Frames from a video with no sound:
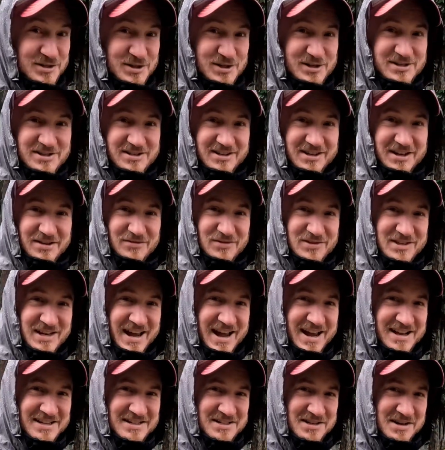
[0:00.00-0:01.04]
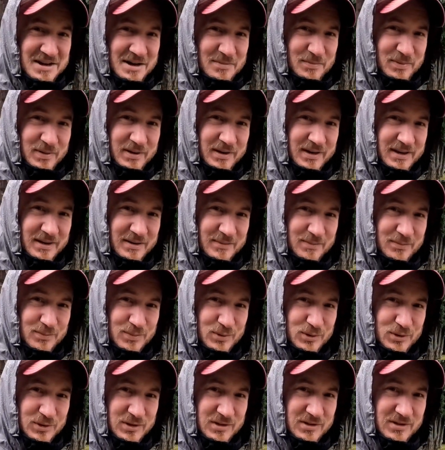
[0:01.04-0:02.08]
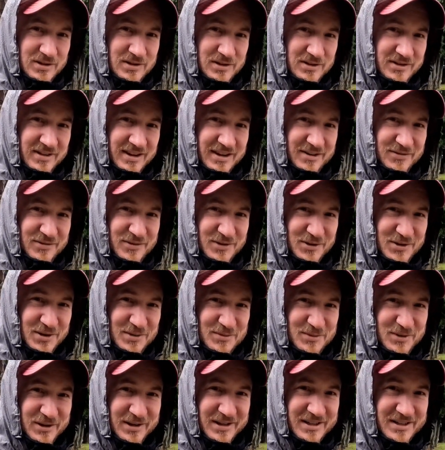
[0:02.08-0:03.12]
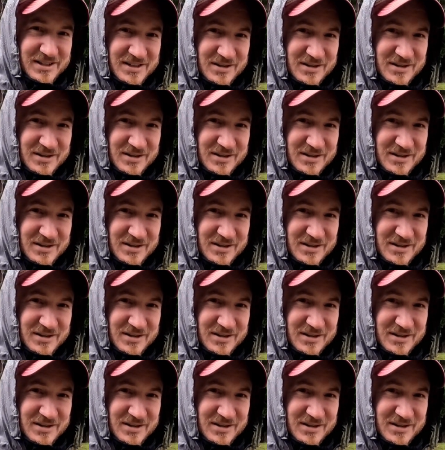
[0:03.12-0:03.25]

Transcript: just give us a heads up, put your telephone number in the